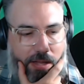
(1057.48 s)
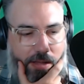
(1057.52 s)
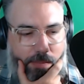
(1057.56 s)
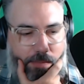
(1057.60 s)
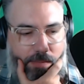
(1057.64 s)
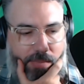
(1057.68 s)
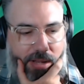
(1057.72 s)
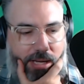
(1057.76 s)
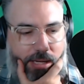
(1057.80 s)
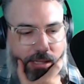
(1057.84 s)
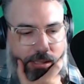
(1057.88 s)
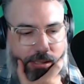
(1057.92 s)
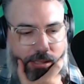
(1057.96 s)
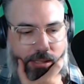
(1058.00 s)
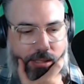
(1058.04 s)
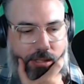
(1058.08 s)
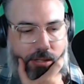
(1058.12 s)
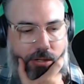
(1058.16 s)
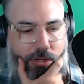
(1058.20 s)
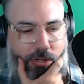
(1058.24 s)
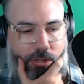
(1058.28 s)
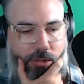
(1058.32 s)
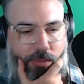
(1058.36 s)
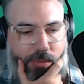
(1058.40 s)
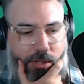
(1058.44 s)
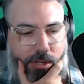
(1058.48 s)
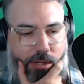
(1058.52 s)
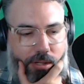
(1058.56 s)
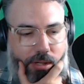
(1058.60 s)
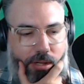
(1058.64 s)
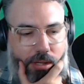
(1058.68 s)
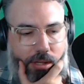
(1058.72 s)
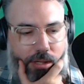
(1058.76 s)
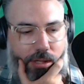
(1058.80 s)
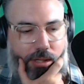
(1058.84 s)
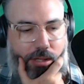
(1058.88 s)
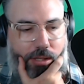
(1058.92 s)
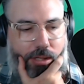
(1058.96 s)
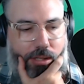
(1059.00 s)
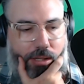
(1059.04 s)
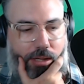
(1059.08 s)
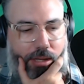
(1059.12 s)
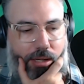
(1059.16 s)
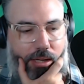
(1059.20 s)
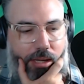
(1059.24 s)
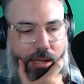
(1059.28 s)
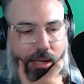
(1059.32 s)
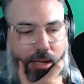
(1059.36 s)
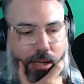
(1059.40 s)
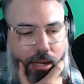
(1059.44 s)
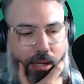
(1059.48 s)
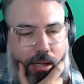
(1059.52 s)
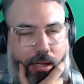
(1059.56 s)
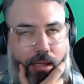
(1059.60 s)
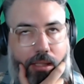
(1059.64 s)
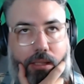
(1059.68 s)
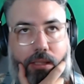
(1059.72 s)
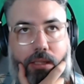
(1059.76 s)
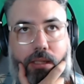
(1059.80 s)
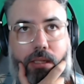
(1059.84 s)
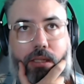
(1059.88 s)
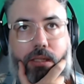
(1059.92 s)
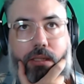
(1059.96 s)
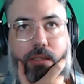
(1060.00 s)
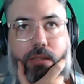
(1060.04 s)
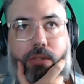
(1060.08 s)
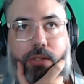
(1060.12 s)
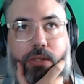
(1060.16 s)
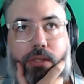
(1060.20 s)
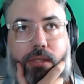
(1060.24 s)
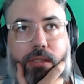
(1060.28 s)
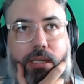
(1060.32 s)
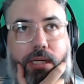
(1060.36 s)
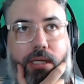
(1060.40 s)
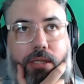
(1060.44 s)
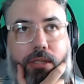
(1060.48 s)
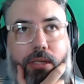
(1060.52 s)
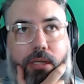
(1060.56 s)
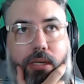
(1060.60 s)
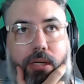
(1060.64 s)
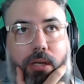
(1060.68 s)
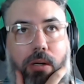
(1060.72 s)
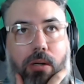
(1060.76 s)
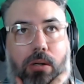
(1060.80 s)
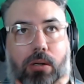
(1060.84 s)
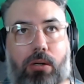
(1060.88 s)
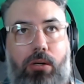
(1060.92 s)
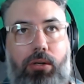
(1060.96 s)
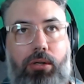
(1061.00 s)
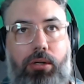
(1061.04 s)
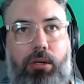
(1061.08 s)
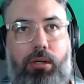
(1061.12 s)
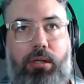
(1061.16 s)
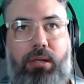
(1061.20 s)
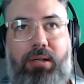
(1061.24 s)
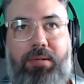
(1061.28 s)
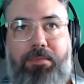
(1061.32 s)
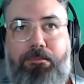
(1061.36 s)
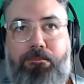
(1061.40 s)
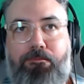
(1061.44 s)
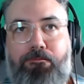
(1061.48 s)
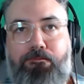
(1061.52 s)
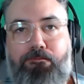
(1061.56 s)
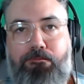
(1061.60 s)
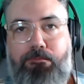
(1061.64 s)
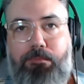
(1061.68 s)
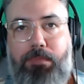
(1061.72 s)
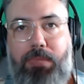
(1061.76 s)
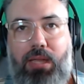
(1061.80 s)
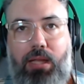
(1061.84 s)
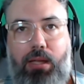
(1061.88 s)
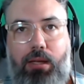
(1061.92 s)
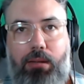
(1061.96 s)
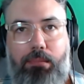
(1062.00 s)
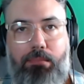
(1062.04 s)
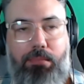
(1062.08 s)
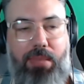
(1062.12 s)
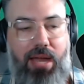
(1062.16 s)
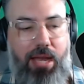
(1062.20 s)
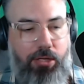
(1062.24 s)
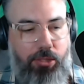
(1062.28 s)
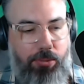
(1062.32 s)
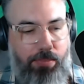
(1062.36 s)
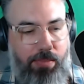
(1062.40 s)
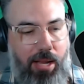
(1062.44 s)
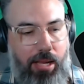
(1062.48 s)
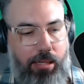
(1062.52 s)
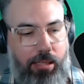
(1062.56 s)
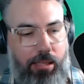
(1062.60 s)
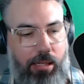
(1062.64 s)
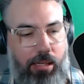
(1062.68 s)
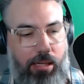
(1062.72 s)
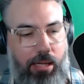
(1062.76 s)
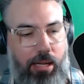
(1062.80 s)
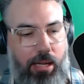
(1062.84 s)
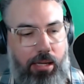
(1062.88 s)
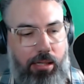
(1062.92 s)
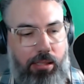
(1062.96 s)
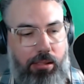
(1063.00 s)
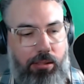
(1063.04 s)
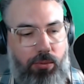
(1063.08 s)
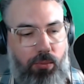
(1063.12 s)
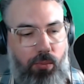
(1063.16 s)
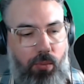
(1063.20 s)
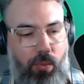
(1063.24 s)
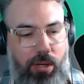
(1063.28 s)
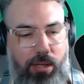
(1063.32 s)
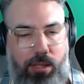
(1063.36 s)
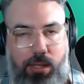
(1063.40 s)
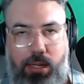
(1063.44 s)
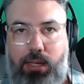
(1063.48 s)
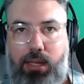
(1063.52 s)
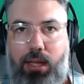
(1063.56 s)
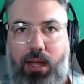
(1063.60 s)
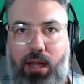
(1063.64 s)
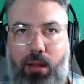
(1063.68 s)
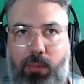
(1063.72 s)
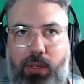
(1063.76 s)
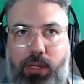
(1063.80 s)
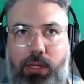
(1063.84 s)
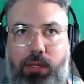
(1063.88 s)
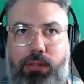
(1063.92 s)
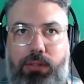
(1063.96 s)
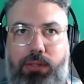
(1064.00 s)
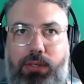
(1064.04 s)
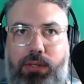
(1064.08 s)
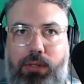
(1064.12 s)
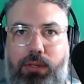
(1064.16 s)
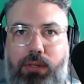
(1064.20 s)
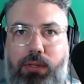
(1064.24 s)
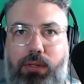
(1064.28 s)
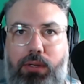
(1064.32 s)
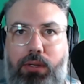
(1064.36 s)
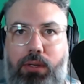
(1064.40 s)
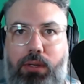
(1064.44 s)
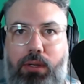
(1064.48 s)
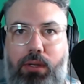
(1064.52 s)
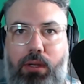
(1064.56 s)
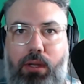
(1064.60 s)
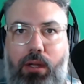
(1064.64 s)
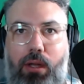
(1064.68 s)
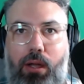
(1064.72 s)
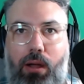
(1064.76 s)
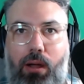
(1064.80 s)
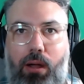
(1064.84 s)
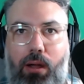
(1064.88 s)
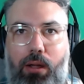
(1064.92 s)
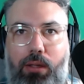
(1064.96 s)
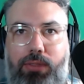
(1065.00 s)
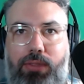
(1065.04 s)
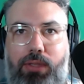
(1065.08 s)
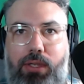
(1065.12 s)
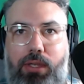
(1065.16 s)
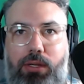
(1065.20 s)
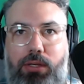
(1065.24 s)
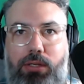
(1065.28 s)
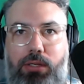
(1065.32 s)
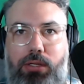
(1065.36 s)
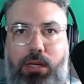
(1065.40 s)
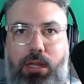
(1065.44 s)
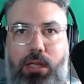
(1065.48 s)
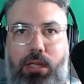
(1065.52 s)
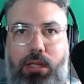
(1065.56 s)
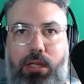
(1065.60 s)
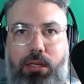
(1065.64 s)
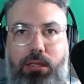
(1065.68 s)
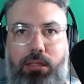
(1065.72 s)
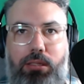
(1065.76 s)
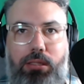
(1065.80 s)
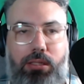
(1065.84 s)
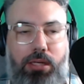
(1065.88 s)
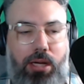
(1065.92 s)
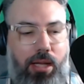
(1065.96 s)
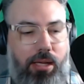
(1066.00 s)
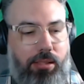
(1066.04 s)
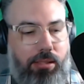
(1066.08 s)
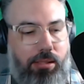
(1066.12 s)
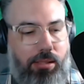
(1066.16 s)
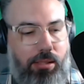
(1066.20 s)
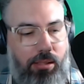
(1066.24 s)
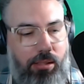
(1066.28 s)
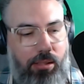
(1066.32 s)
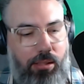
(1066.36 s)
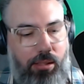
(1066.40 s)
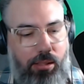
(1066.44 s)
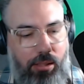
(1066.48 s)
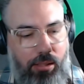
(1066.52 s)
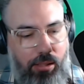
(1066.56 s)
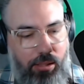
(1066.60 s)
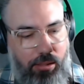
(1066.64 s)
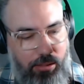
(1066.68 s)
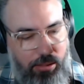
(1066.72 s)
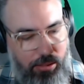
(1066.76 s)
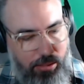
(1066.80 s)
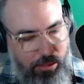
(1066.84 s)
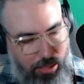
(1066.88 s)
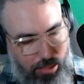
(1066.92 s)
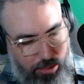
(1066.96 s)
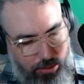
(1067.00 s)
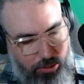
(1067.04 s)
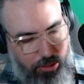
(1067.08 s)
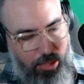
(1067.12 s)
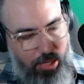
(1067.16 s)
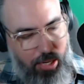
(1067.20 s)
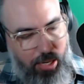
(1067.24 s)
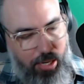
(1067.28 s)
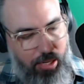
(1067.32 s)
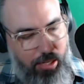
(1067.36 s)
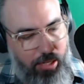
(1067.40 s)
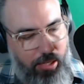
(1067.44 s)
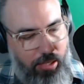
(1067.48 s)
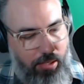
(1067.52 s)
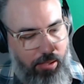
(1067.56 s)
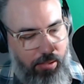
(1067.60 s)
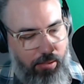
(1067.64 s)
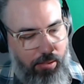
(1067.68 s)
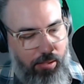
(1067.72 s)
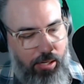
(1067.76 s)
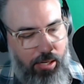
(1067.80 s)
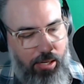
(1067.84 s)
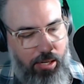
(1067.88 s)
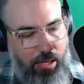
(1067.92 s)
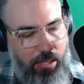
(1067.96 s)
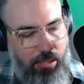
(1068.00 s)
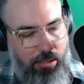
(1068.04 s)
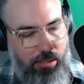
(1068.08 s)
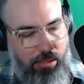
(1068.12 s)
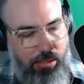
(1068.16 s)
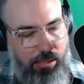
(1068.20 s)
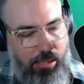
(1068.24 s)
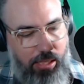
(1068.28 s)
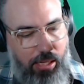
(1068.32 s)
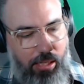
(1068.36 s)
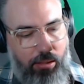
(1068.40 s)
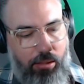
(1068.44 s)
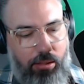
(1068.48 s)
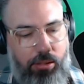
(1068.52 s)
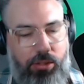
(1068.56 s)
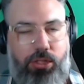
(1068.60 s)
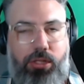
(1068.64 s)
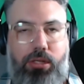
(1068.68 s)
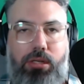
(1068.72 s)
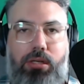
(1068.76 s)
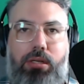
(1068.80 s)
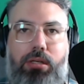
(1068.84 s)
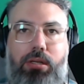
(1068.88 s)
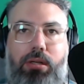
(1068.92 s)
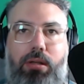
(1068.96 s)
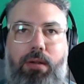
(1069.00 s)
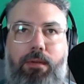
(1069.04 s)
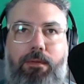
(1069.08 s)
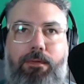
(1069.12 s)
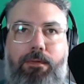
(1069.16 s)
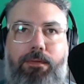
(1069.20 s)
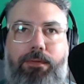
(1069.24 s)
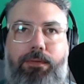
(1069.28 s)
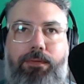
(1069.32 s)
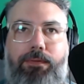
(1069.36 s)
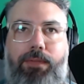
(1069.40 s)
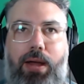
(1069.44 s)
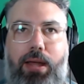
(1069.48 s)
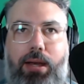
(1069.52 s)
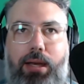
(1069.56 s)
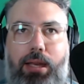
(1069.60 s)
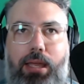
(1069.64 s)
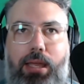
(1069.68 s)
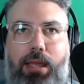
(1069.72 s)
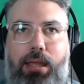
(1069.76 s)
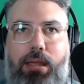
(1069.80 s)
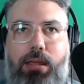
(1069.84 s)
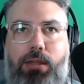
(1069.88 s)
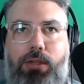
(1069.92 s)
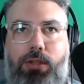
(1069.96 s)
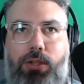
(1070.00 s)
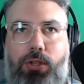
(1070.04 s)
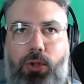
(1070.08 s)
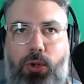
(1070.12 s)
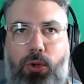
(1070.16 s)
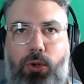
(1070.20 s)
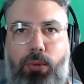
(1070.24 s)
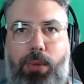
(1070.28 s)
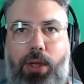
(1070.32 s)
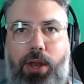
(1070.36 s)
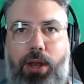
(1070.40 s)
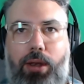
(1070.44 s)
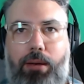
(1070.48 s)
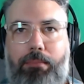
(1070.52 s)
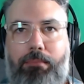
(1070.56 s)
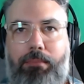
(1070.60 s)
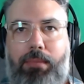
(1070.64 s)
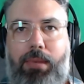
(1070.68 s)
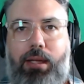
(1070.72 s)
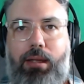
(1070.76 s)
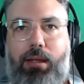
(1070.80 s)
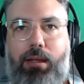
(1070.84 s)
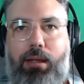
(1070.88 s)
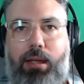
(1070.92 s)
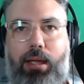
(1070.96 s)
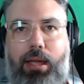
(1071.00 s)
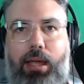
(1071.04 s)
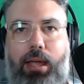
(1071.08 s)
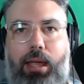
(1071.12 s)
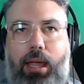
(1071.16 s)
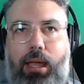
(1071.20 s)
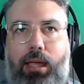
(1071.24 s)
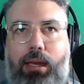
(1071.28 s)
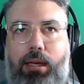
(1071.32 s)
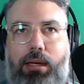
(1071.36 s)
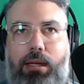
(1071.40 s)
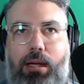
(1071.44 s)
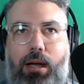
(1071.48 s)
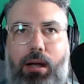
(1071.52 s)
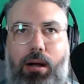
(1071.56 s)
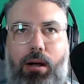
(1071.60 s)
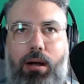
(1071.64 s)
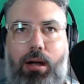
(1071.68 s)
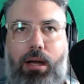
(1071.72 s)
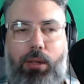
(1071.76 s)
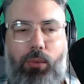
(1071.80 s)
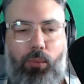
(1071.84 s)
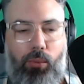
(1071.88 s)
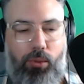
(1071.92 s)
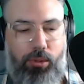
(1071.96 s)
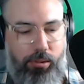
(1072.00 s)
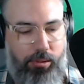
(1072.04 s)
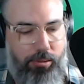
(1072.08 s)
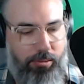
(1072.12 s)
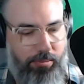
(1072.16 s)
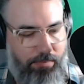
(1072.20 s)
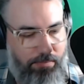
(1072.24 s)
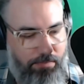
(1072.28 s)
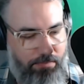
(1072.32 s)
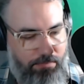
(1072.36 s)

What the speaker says: amazing human, and she's actually on Matchmaker, and it's Whitney Cummings. I think she is just such a intelligent, funny human, and I would